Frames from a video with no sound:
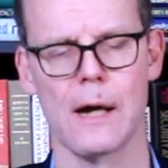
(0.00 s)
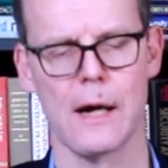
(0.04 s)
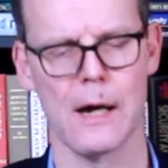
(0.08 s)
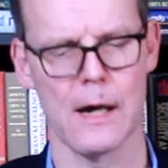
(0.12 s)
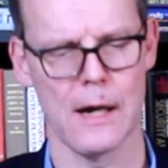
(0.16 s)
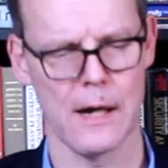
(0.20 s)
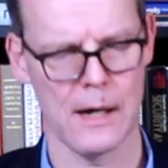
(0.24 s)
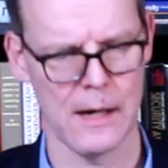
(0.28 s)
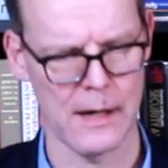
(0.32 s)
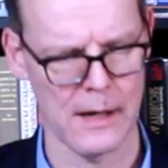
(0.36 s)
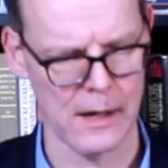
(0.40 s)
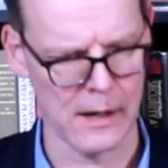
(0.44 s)

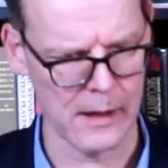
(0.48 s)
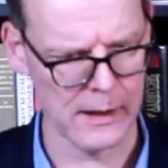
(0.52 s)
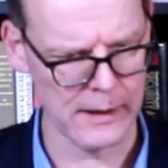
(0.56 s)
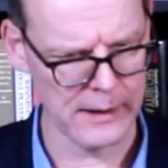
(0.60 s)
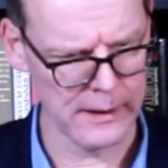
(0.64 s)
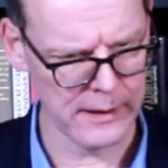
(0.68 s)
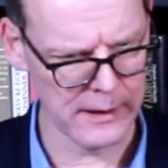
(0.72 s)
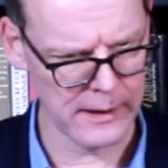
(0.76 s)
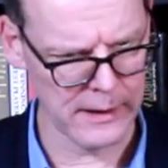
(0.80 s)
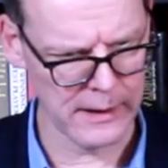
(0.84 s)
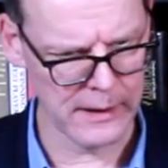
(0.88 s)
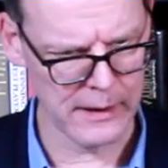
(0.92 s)

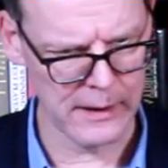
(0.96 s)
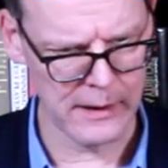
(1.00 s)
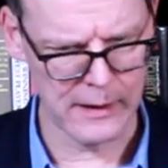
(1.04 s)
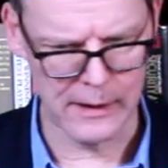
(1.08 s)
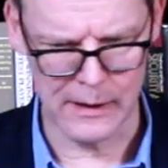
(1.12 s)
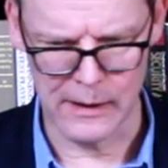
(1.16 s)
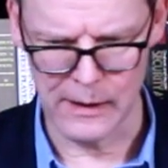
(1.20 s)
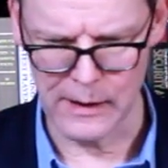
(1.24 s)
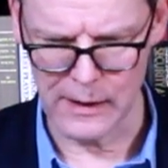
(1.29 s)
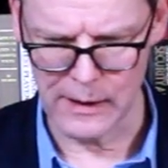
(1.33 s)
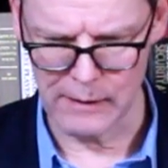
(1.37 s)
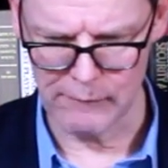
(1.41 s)

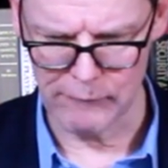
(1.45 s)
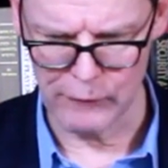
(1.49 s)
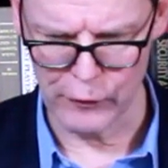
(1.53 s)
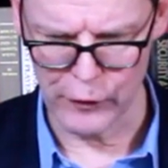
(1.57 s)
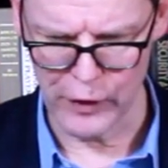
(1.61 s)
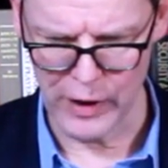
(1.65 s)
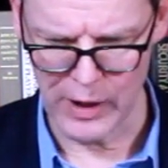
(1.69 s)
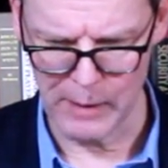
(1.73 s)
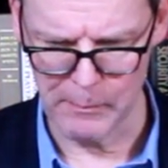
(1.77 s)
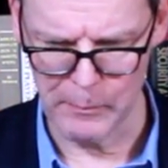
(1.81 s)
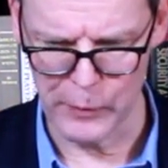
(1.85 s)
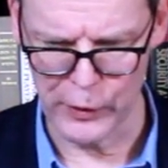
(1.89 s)
I have a
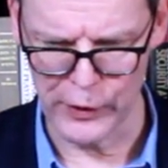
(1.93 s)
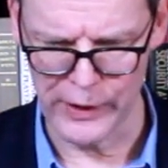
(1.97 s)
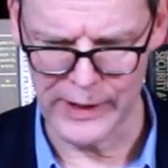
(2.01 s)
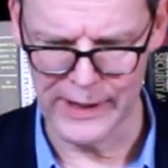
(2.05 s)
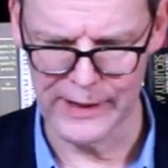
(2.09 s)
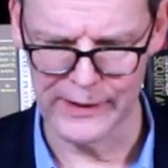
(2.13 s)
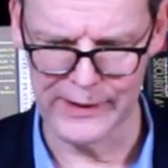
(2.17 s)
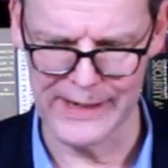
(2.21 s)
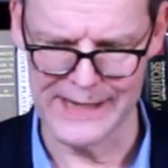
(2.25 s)
number here.